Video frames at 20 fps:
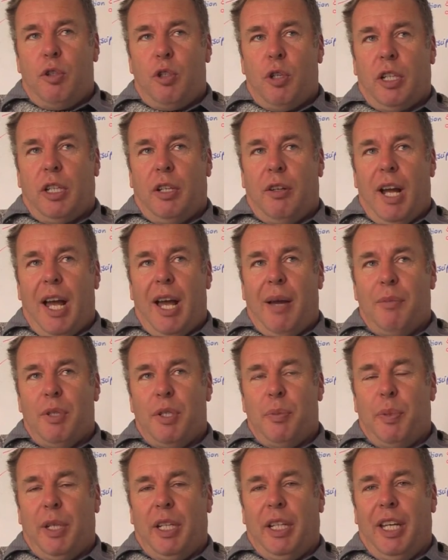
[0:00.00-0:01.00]
trigger arm
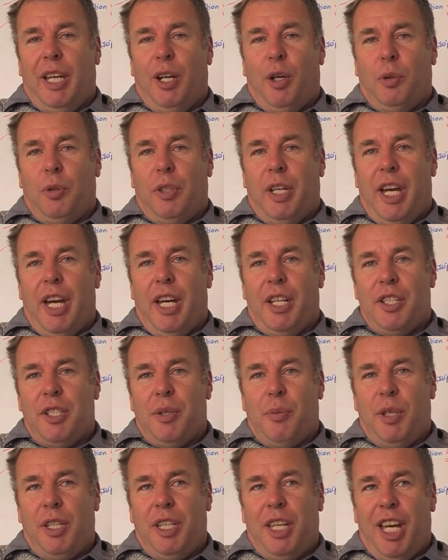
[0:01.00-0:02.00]
is being held down,
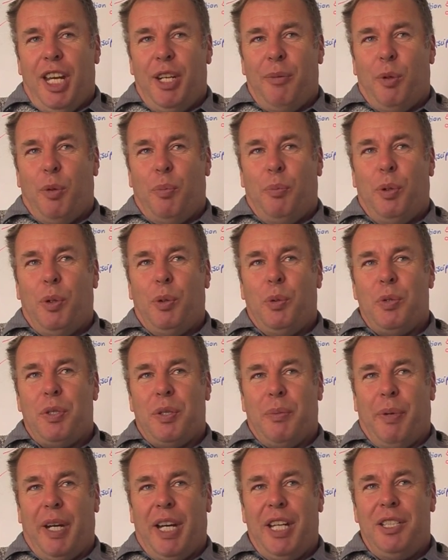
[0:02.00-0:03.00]
so when the animal pulls
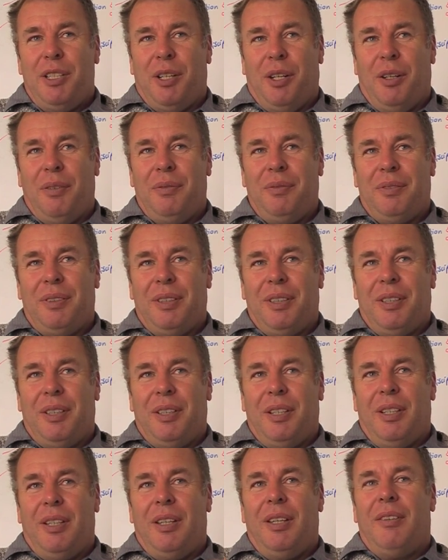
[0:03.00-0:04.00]
the bait off,
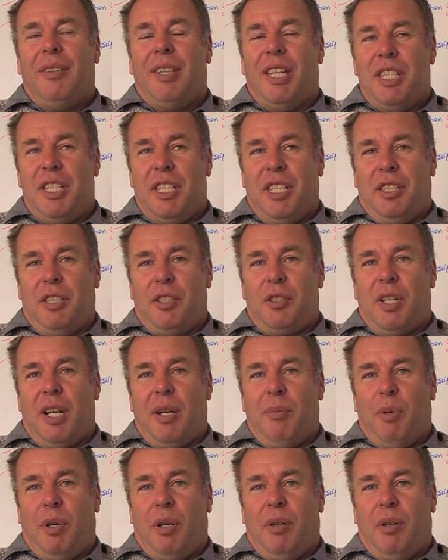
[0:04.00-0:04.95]
they set the trap